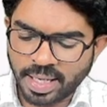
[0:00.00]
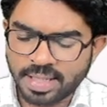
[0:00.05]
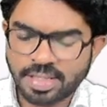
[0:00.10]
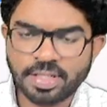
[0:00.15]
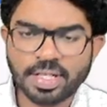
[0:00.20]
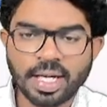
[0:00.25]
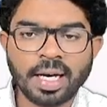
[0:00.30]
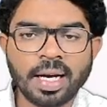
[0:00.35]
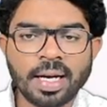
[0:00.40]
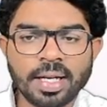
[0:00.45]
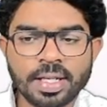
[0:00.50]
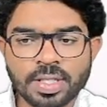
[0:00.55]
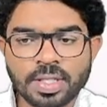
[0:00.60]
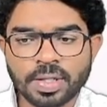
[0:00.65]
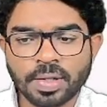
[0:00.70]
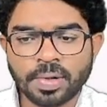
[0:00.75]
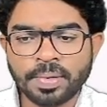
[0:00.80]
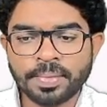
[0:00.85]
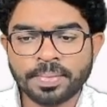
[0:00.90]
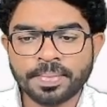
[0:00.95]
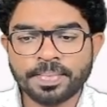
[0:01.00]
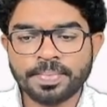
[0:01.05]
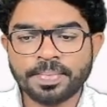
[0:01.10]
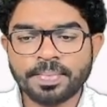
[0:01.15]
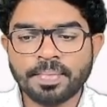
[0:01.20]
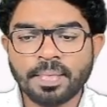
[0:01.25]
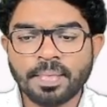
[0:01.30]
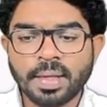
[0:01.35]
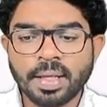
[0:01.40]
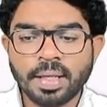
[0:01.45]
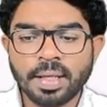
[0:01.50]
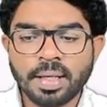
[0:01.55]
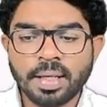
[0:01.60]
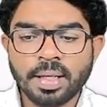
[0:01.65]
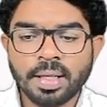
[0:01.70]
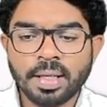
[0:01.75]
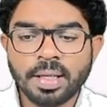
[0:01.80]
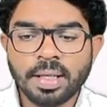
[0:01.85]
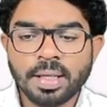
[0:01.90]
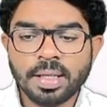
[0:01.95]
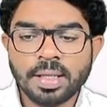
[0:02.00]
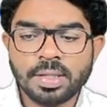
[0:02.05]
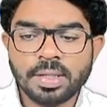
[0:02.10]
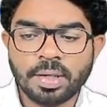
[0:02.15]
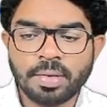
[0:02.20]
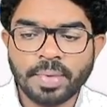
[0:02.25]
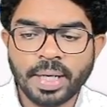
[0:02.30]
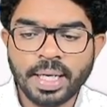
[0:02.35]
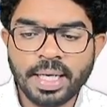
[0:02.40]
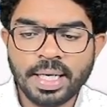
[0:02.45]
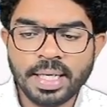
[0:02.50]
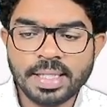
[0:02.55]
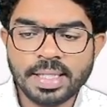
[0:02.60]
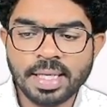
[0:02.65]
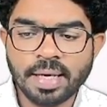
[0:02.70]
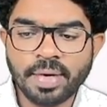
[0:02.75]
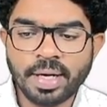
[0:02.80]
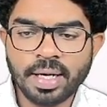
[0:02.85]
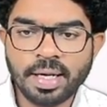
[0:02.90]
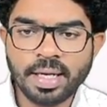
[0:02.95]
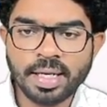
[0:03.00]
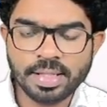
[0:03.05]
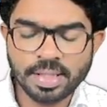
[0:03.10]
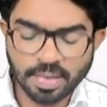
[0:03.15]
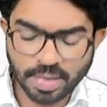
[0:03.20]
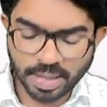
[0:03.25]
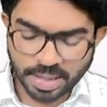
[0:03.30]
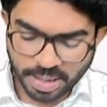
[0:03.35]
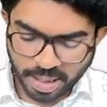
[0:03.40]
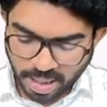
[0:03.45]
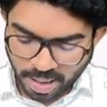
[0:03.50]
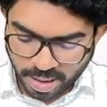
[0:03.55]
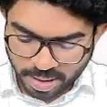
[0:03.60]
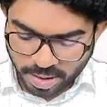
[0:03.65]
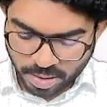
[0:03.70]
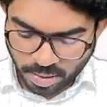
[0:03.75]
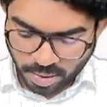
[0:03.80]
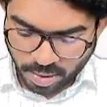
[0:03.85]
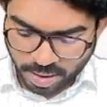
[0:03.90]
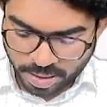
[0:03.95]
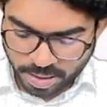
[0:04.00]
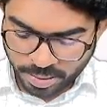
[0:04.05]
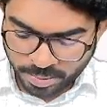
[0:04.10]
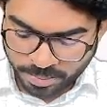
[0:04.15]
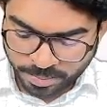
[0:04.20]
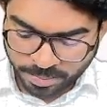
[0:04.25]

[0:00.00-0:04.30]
is general histo. So 27 is your general histology.